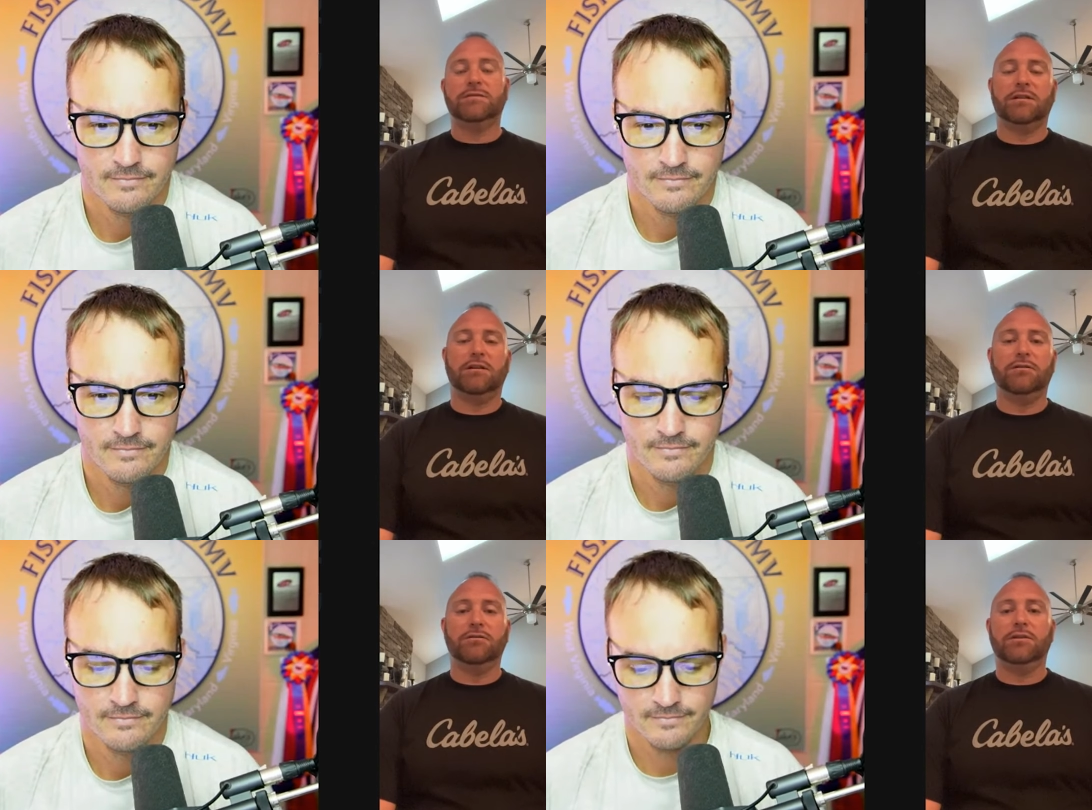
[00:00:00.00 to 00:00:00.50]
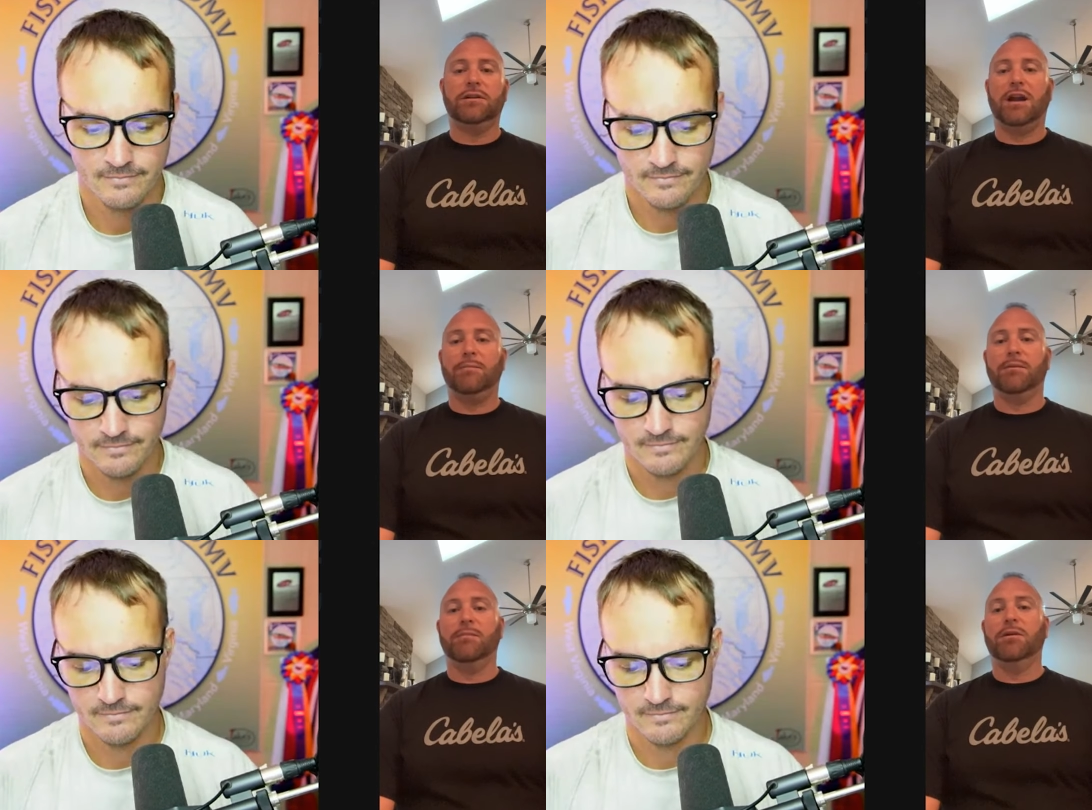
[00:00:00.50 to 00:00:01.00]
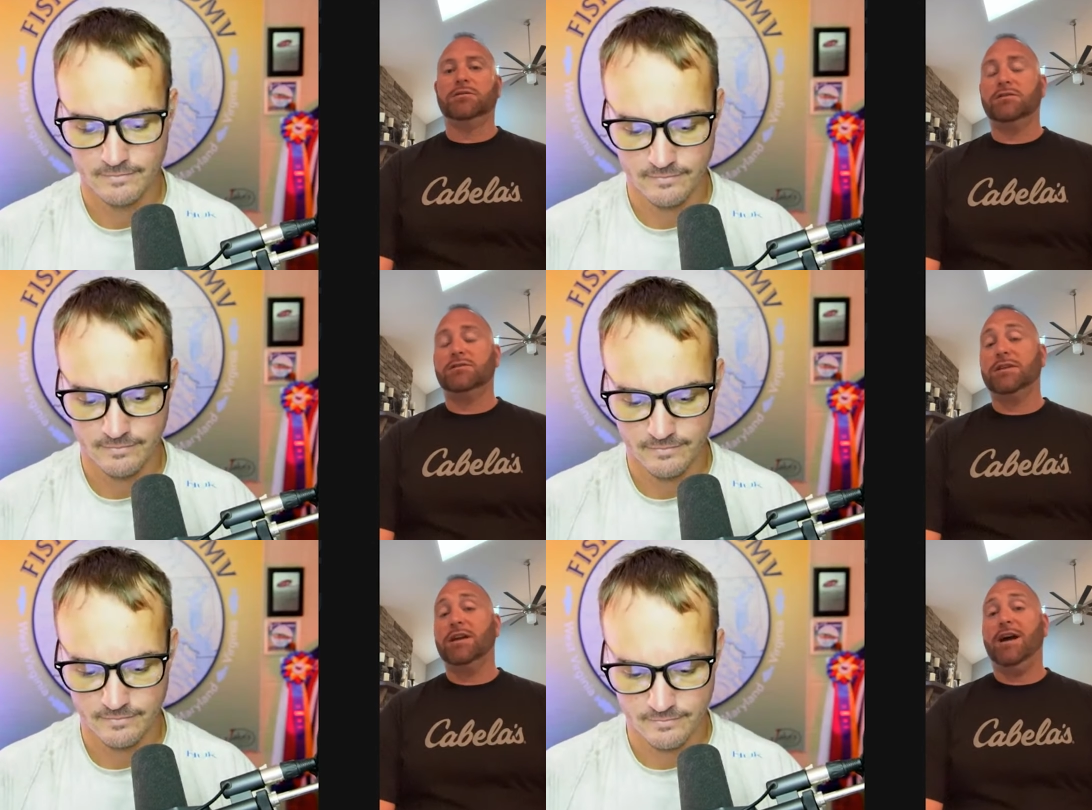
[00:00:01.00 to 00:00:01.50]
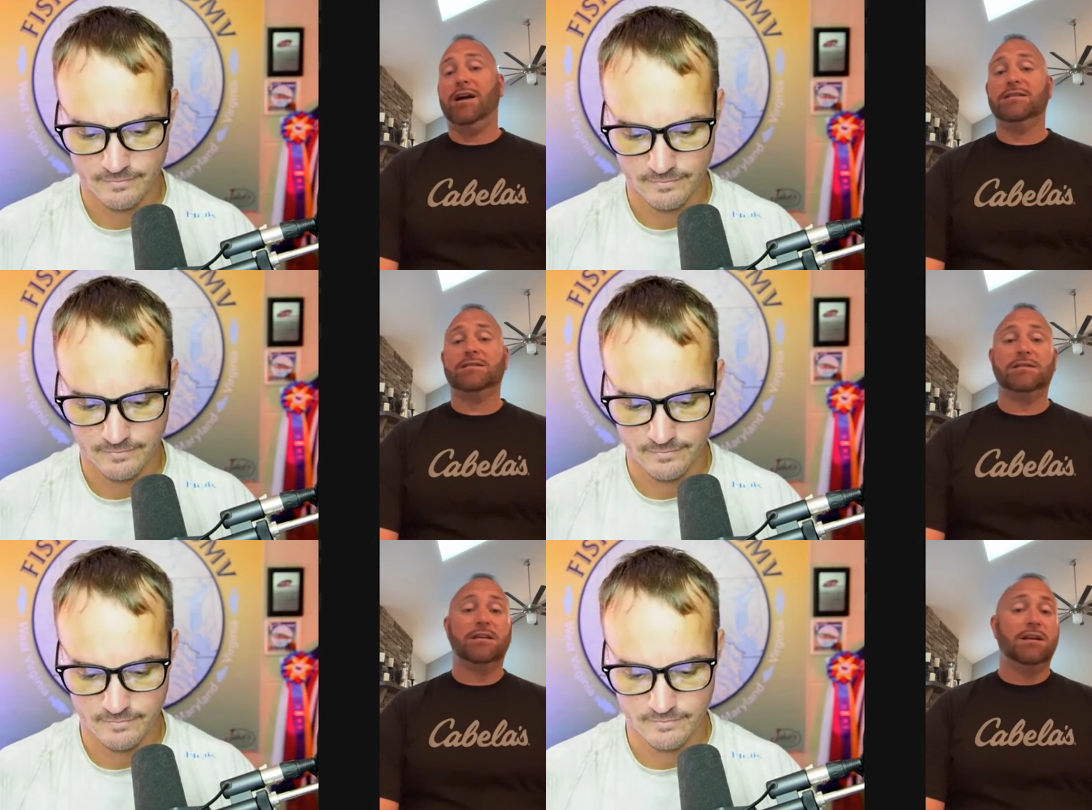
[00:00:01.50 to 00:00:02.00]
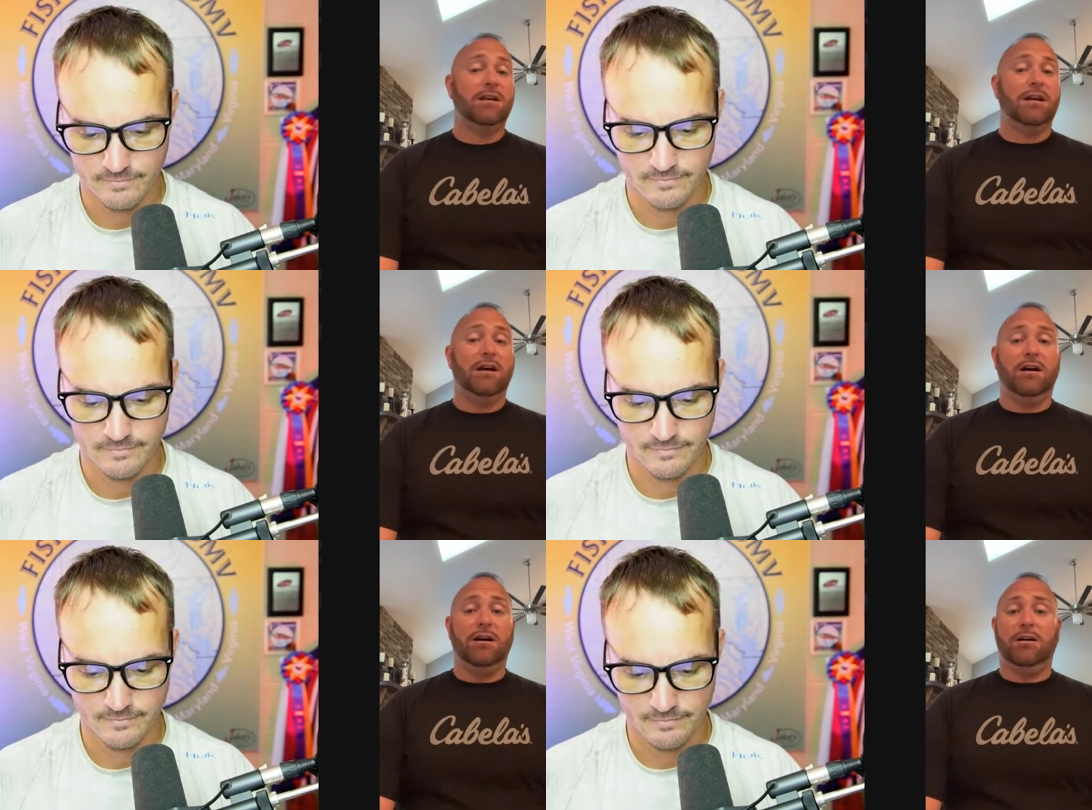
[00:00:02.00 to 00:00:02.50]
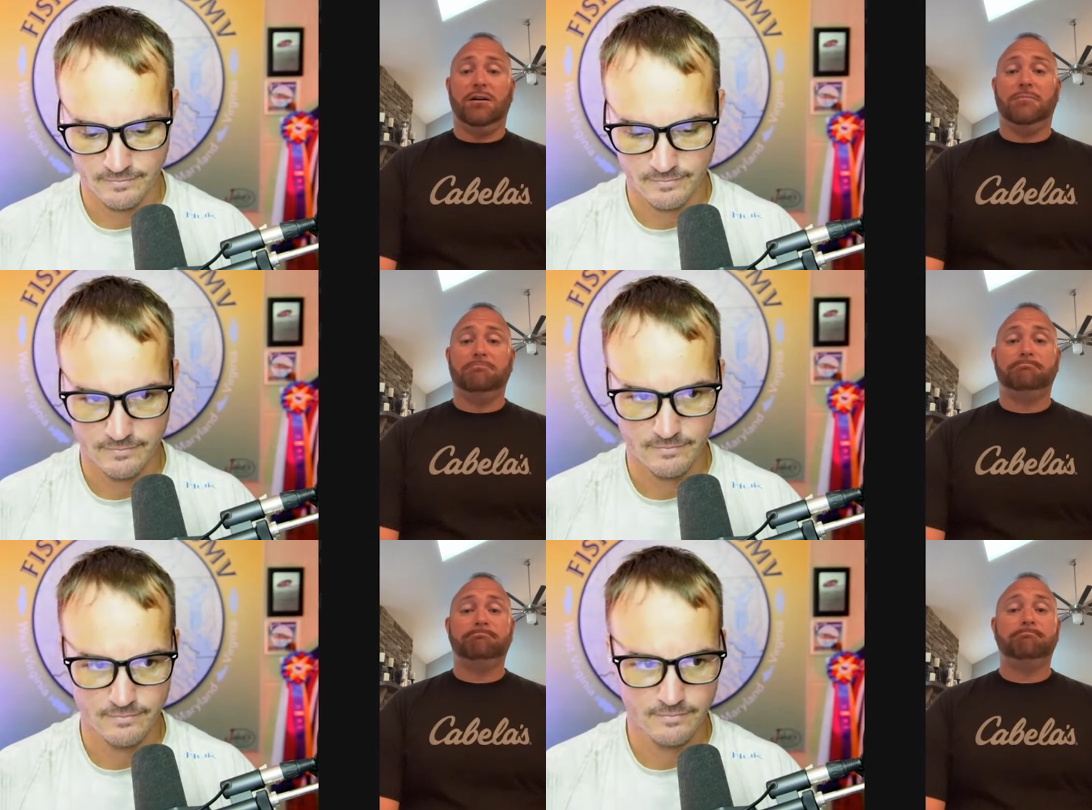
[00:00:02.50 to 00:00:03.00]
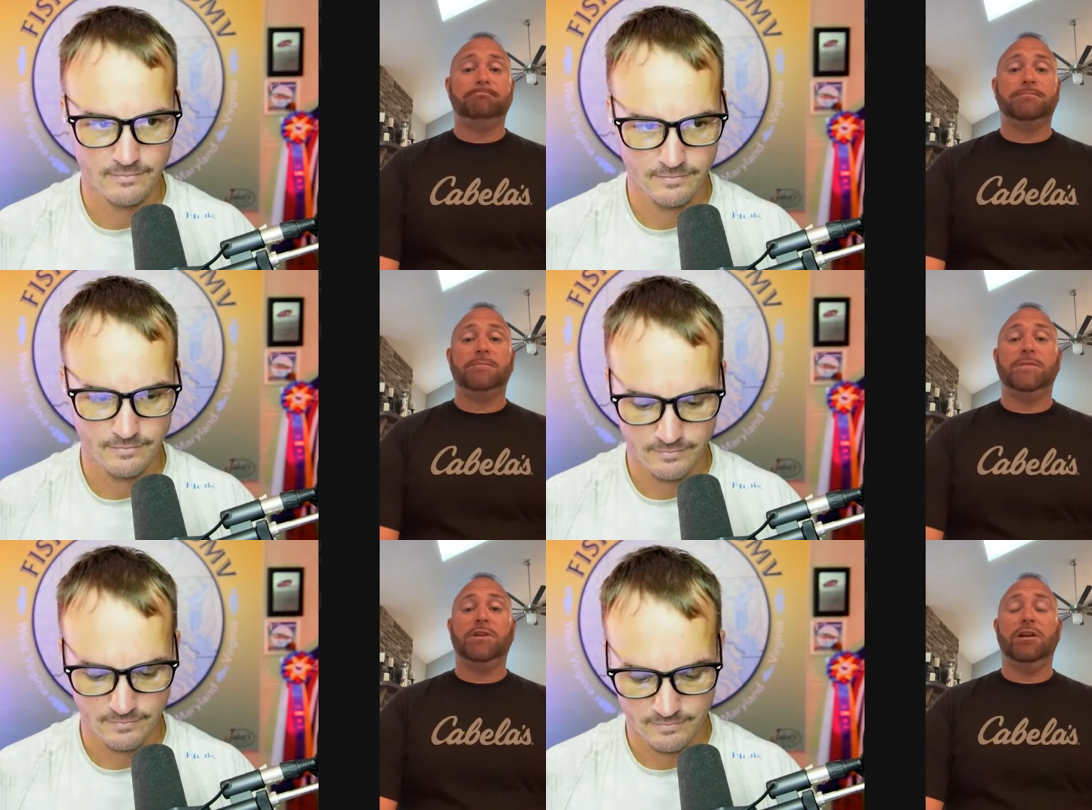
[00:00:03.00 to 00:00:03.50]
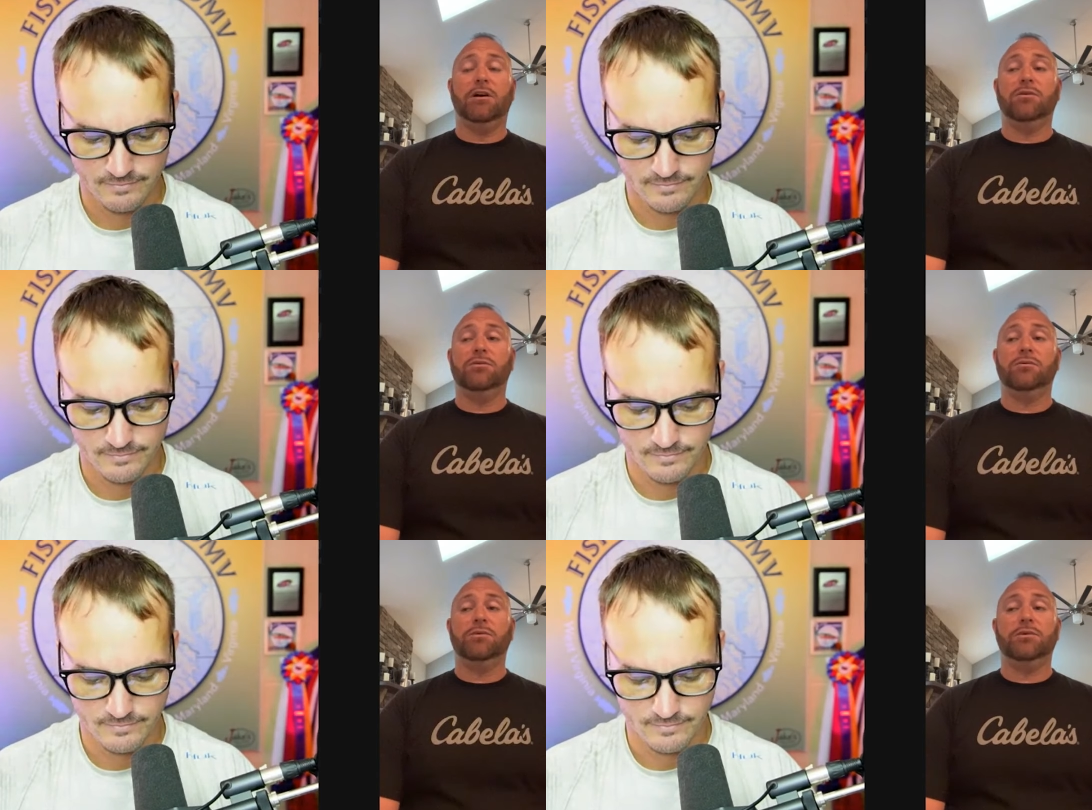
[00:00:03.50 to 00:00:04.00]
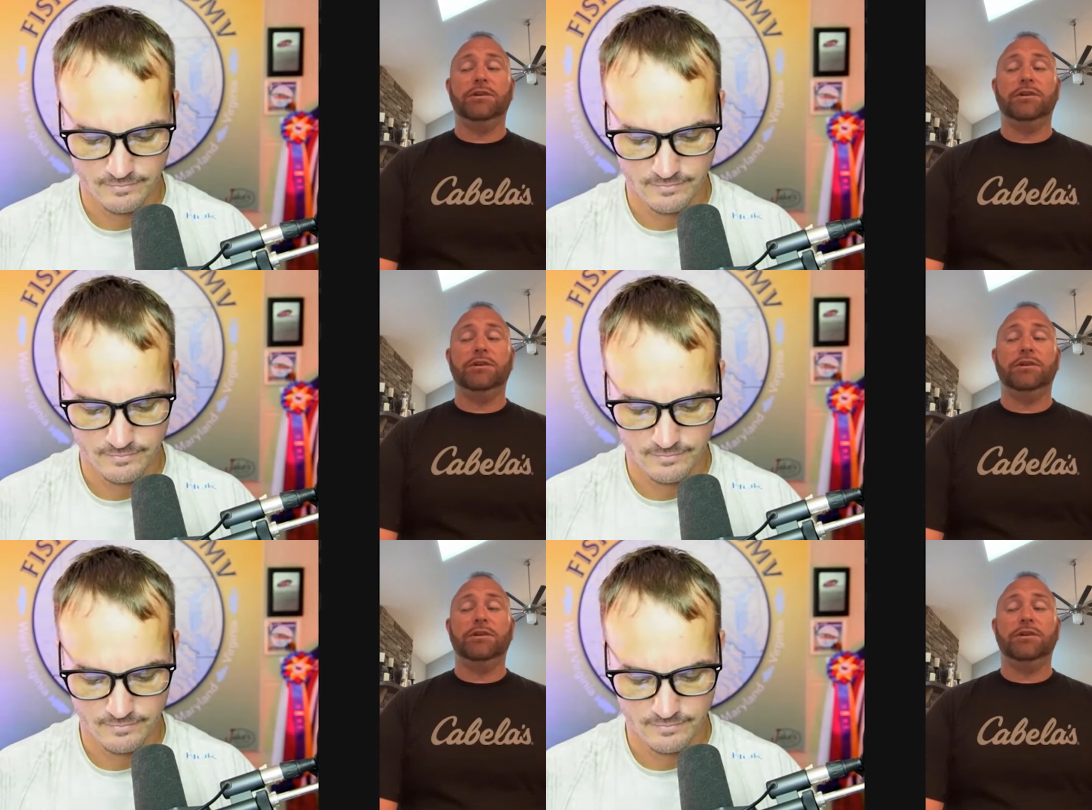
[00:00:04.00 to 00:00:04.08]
Speaker 1: so got to promote those guys. Um, you know,